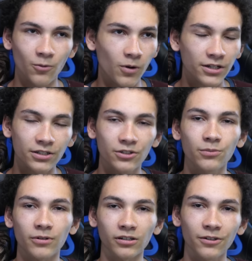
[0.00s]
watch her
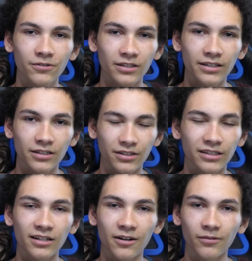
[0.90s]
super closely because
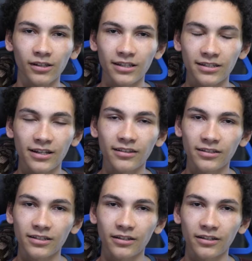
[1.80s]
she's not really a snake that's